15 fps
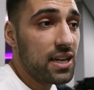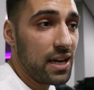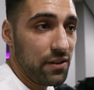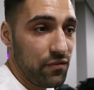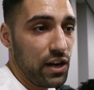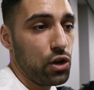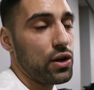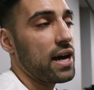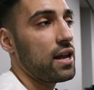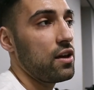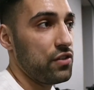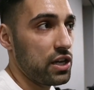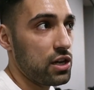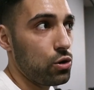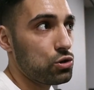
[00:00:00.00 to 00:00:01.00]
If I look at
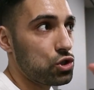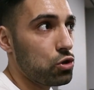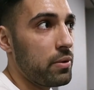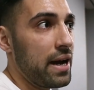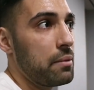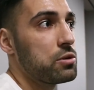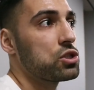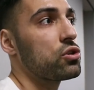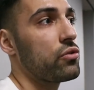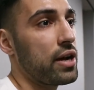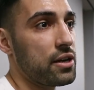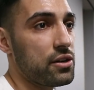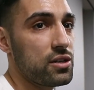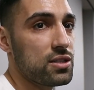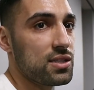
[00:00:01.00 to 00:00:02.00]
it, if you go through my amateur
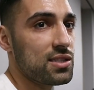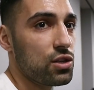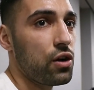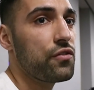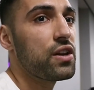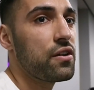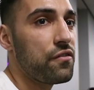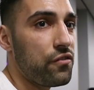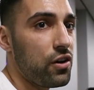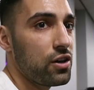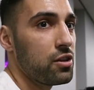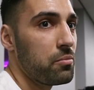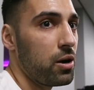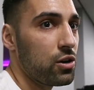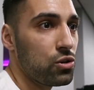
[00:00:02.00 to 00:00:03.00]
records and stuff, you can
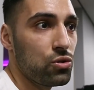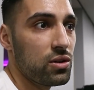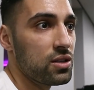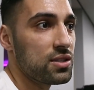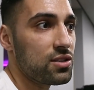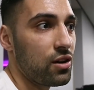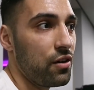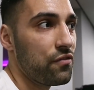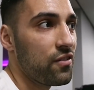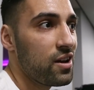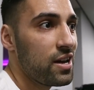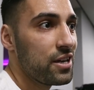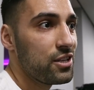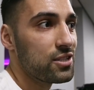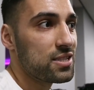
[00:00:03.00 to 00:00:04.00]
find them on Google and stuff.
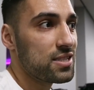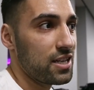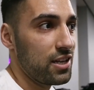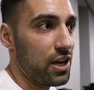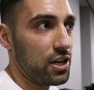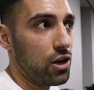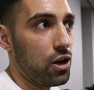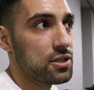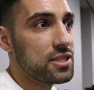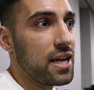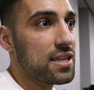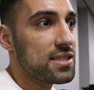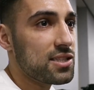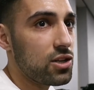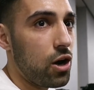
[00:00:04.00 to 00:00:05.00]
You'll see like
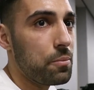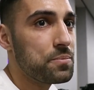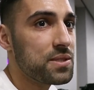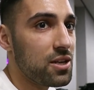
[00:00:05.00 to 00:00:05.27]
contests, stop.